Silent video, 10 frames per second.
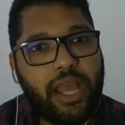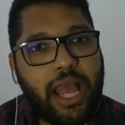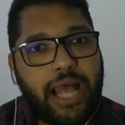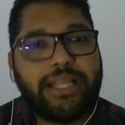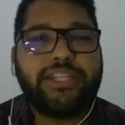
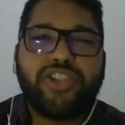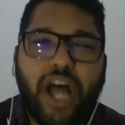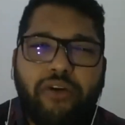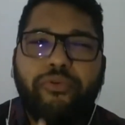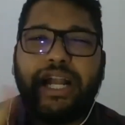And it's
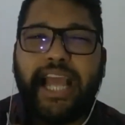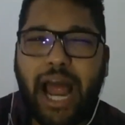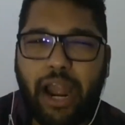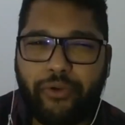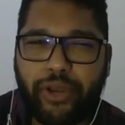not really
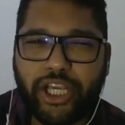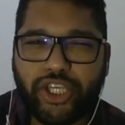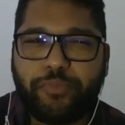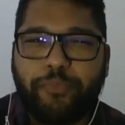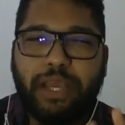
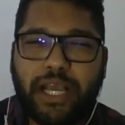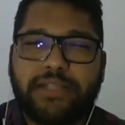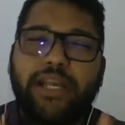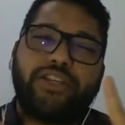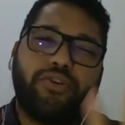Irish because
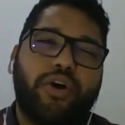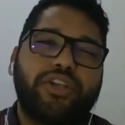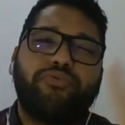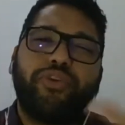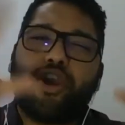it
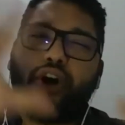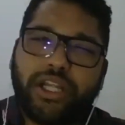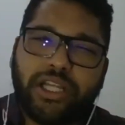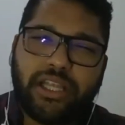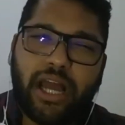was recorded